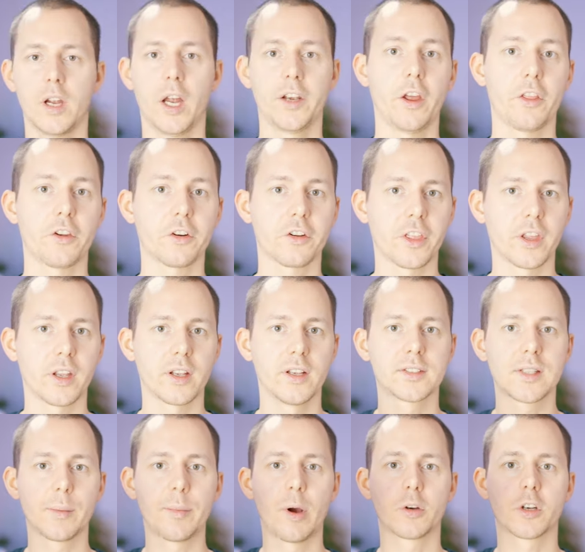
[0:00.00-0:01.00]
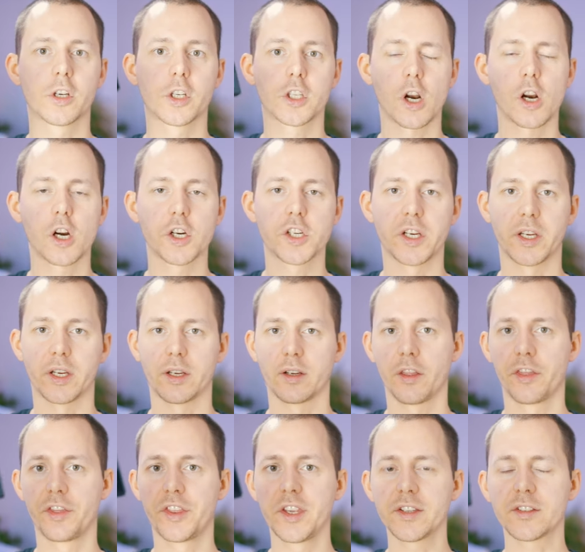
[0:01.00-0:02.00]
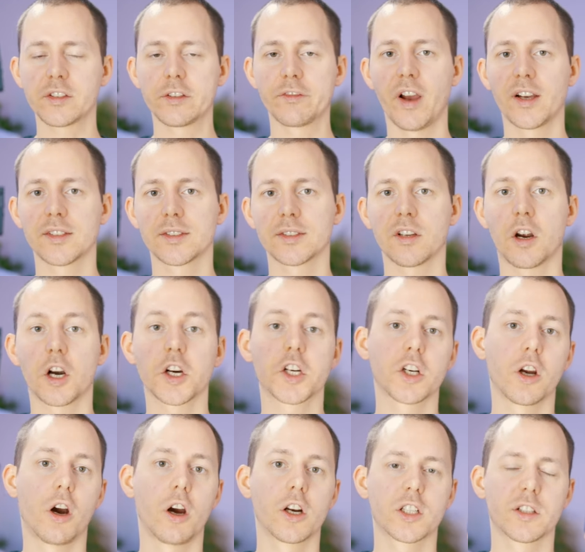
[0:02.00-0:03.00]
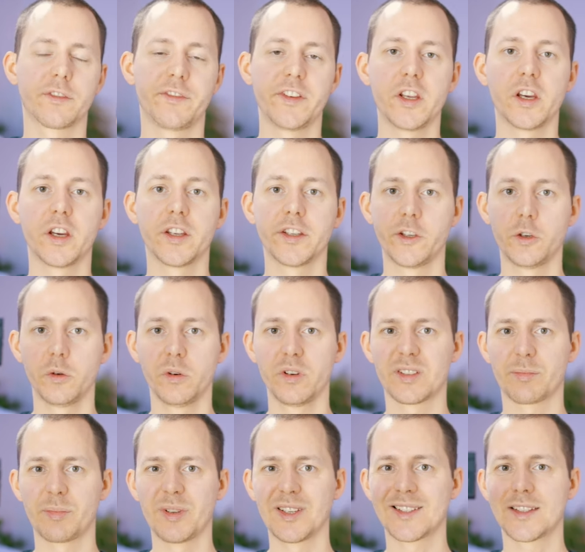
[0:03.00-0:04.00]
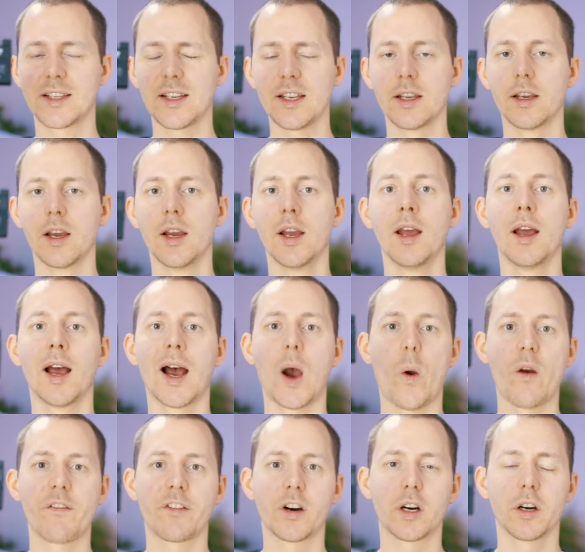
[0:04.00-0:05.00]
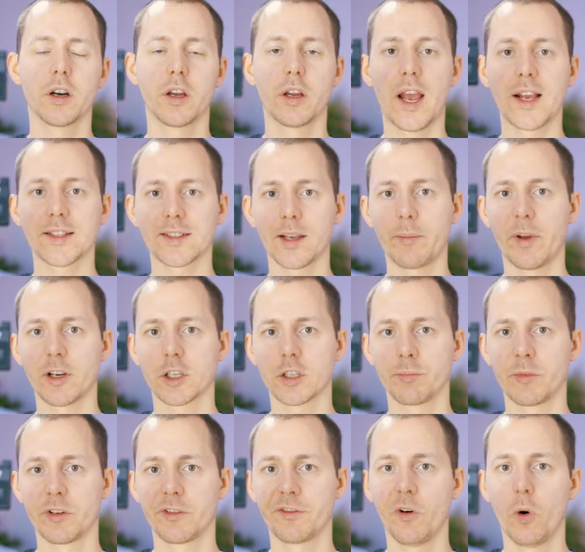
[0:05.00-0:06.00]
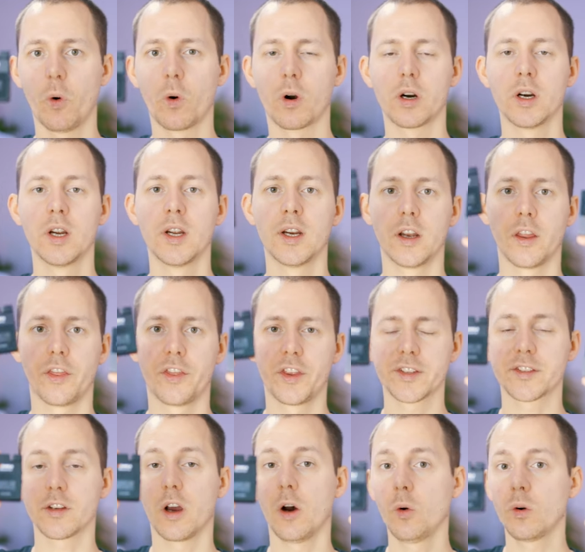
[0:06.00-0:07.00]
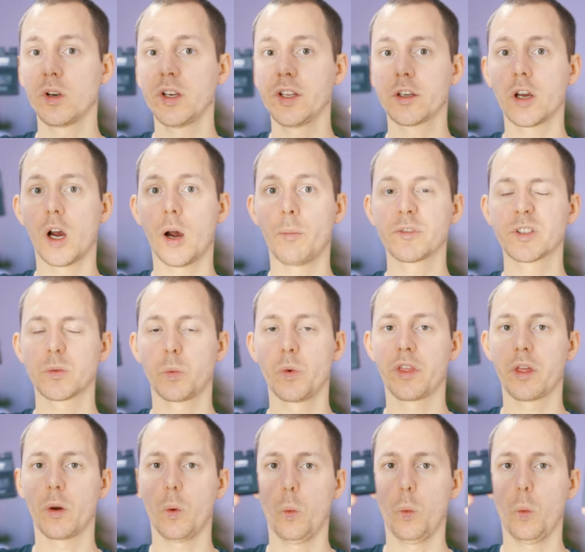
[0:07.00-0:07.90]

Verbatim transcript: Another thing is about charging. These devices are charged via USB-C. However, as I mentioned before, this only comes with